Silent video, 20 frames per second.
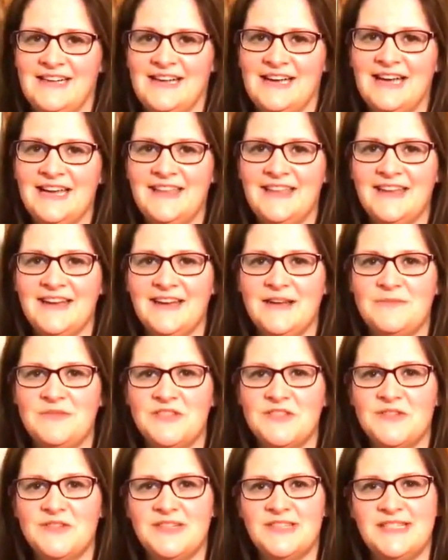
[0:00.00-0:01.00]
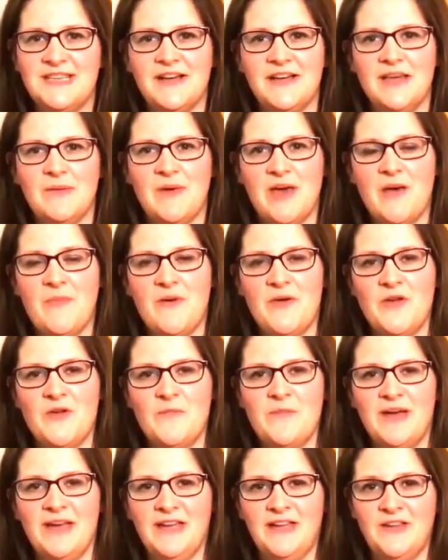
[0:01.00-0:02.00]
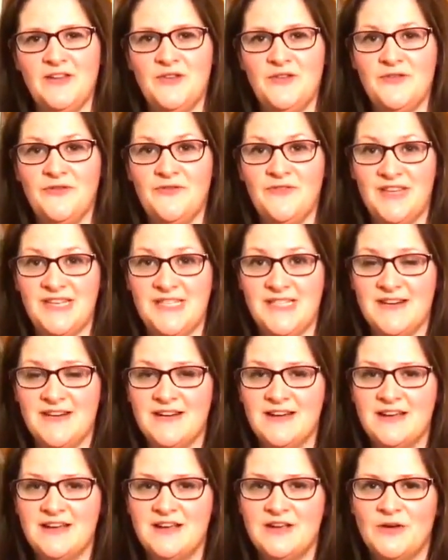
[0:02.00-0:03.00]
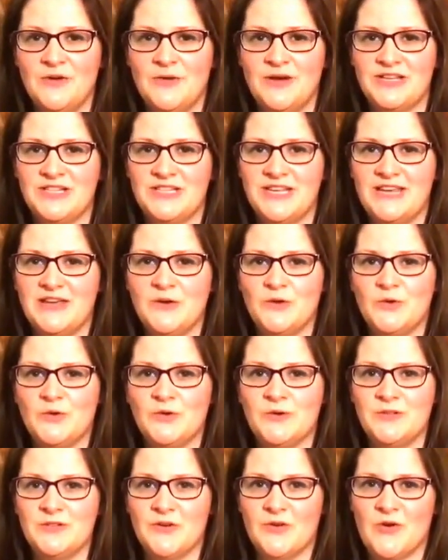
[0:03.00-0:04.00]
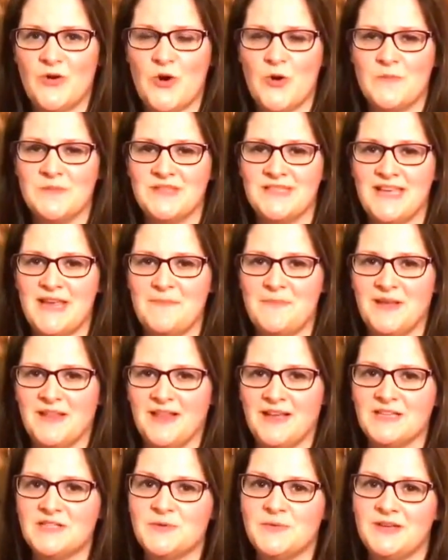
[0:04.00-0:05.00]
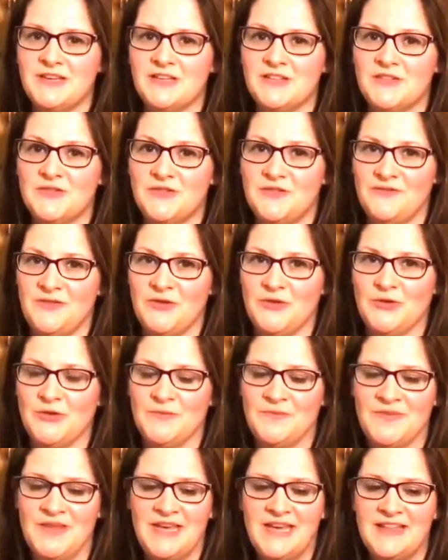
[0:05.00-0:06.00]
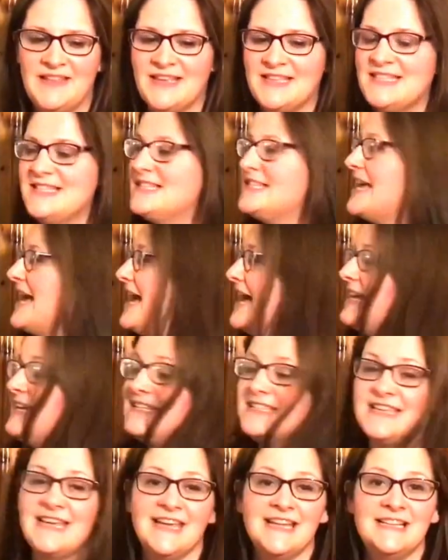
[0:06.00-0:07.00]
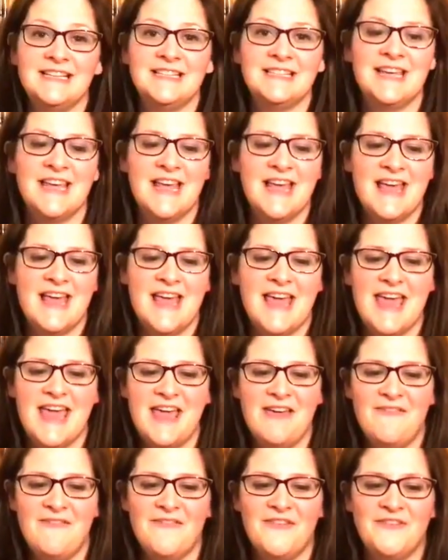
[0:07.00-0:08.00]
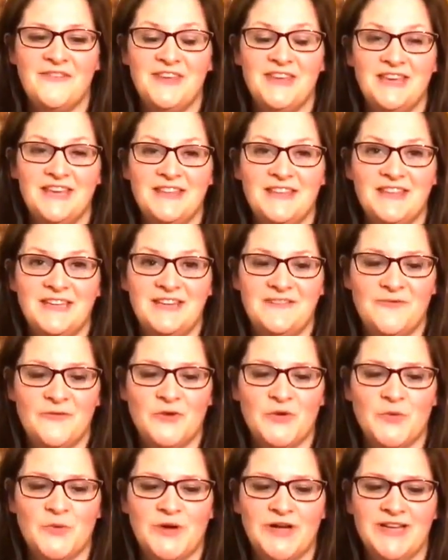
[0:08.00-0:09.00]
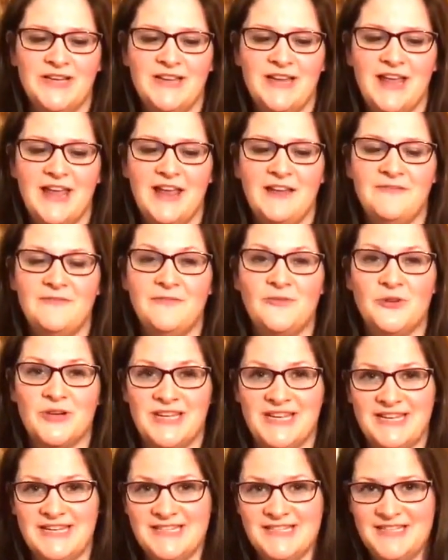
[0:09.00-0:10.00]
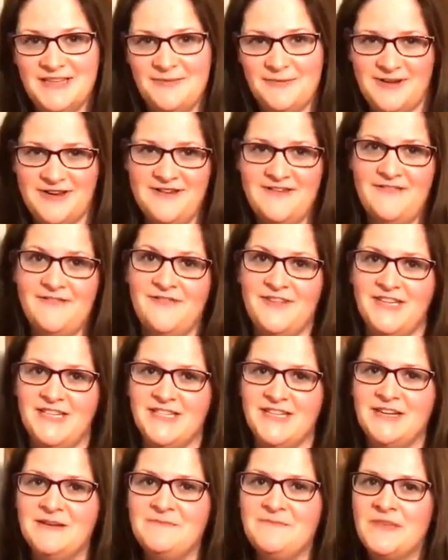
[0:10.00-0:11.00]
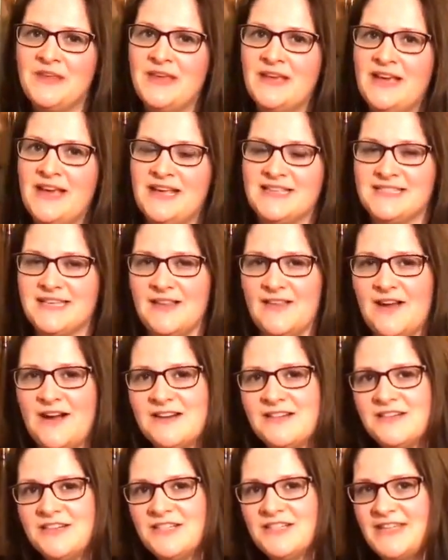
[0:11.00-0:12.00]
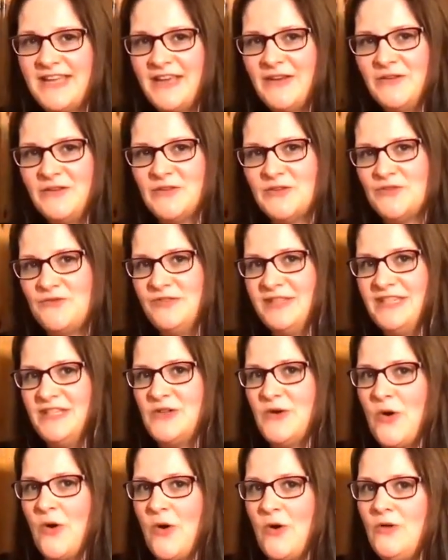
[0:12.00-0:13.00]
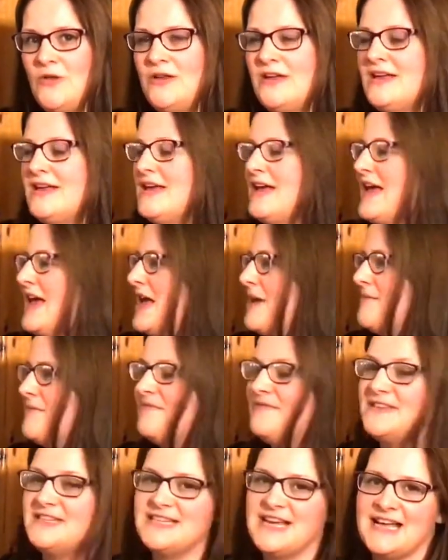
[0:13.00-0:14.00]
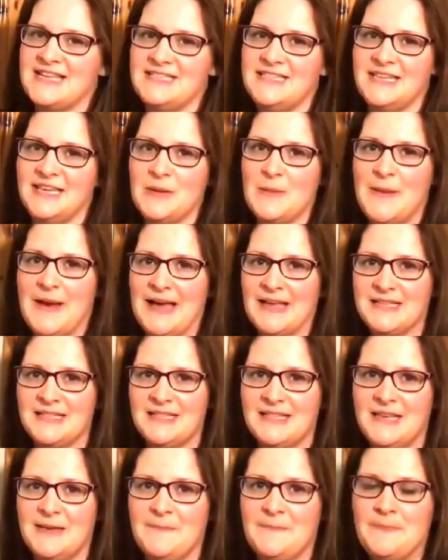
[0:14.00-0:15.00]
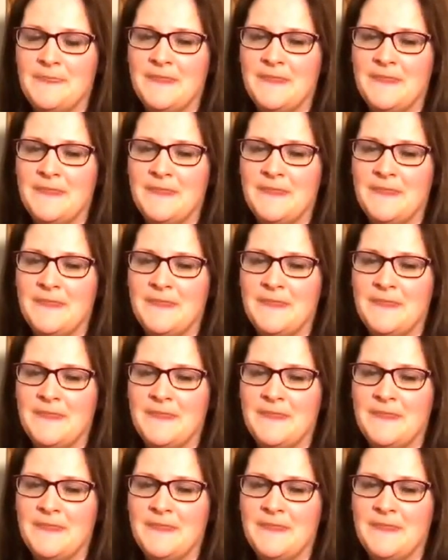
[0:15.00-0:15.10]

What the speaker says: Hi there, I'm just going to tell you a bit about my new freezer which AO.com sent me last week to review. This is the Hisense fv341n4ec1 freezer. It's a larger style, so it's really tall and fantastic capacity.